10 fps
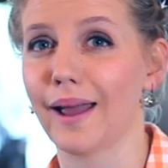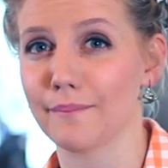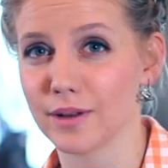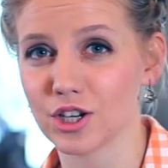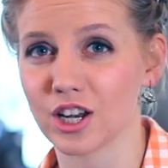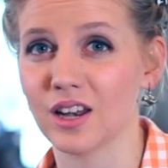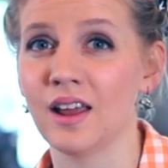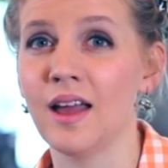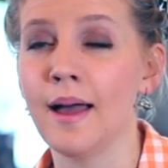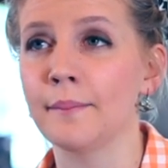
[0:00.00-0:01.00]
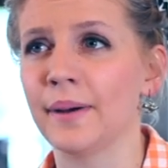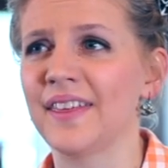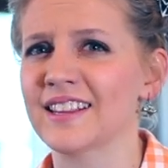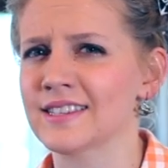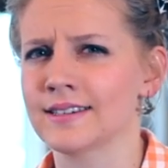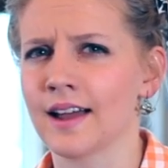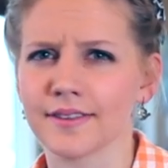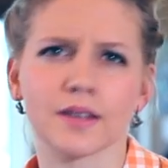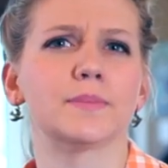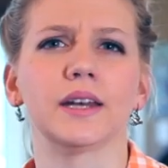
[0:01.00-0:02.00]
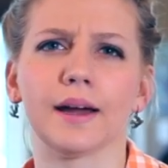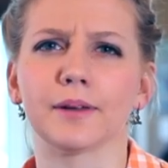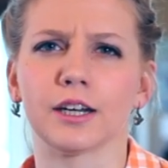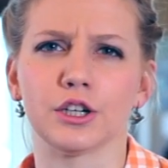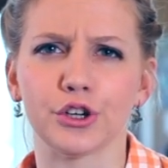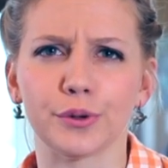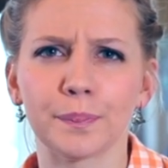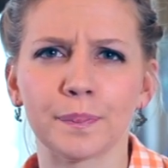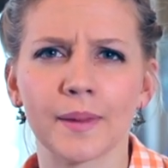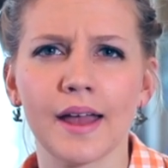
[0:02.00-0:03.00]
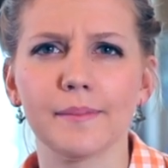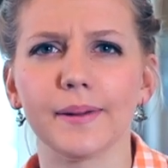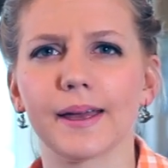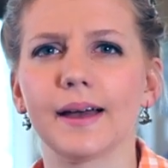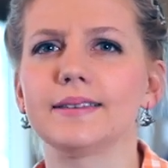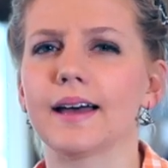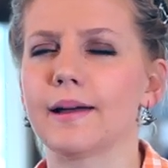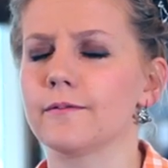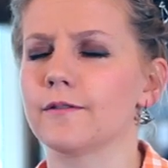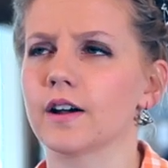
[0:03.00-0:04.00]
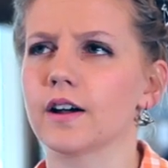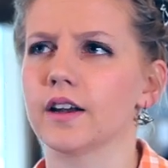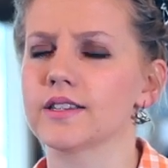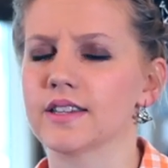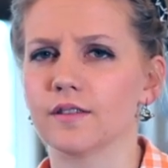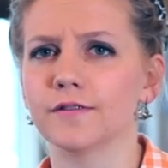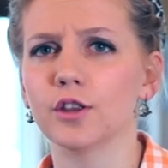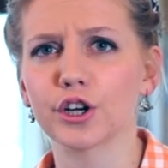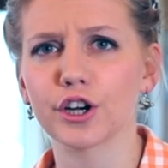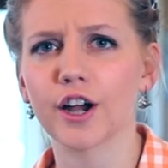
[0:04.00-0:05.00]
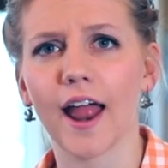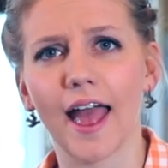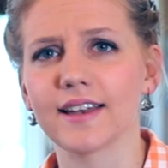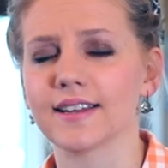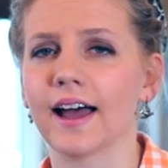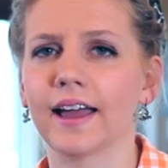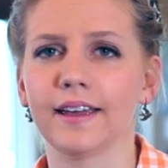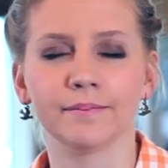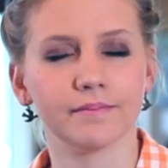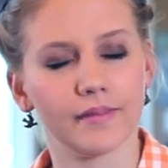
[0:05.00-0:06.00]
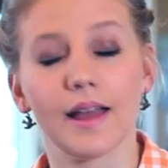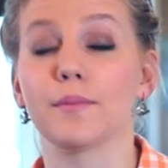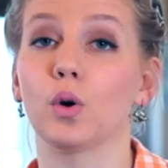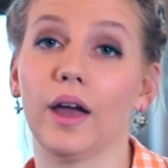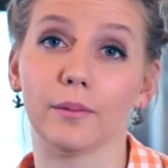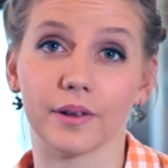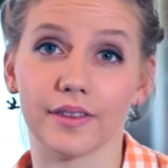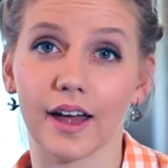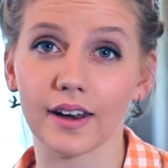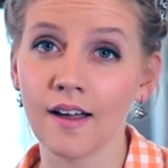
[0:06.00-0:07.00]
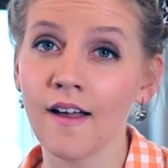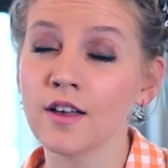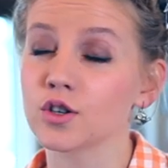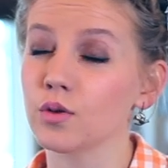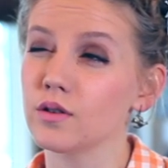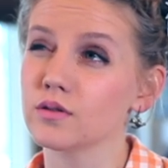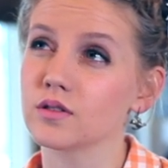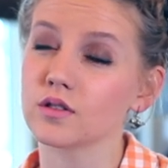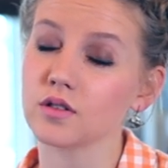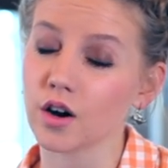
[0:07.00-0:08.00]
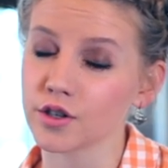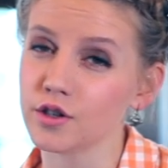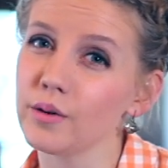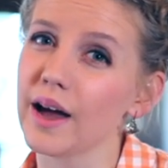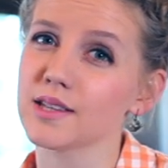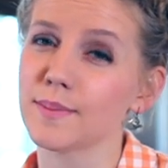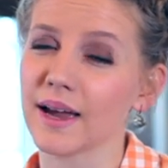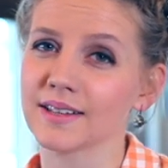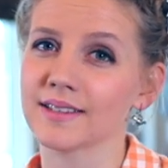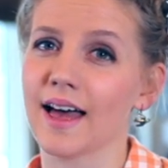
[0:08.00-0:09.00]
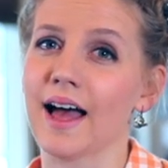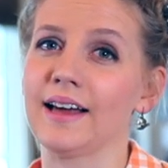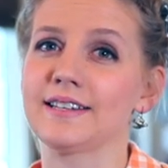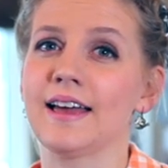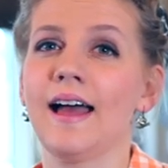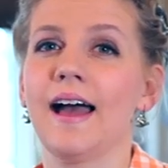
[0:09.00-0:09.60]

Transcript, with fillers: ambition, but that's not something I'm gonna do because I'm very self-learner and I I'm okay with that. So those are two aspects that